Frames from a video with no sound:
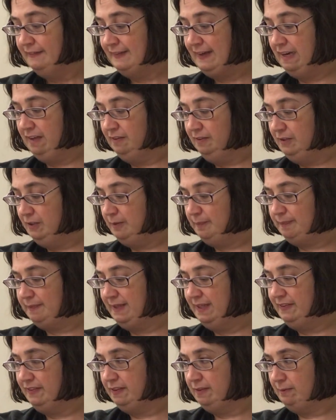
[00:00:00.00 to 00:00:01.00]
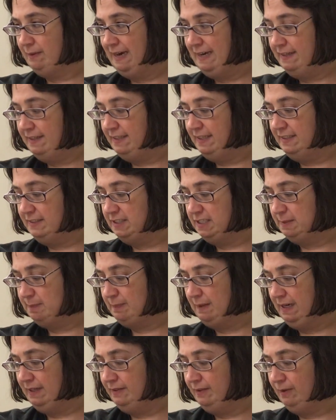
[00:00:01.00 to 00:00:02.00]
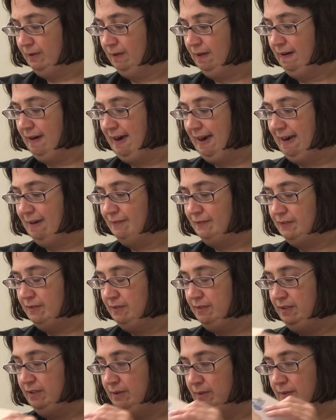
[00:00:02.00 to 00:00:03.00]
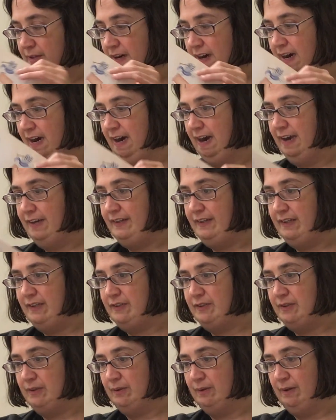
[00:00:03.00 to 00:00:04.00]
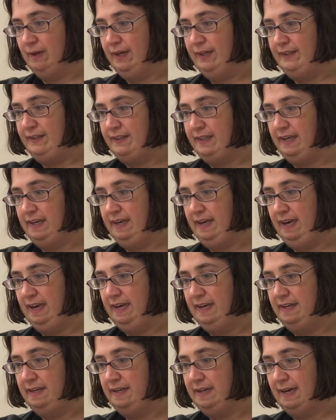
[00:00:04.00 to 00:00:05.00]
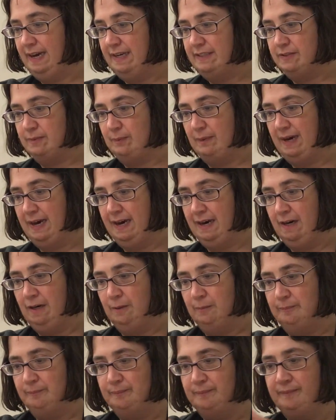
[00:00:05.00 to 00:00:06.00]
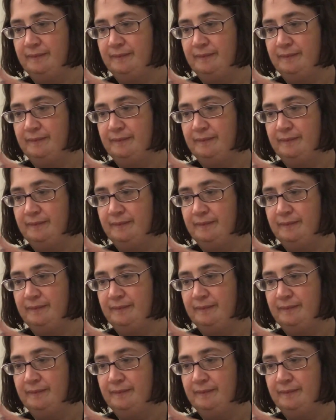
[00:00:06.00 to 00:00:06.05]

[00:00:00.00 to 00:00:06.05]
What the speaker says: They looped and threaded and spun all afternoon. Heidi joined in as well.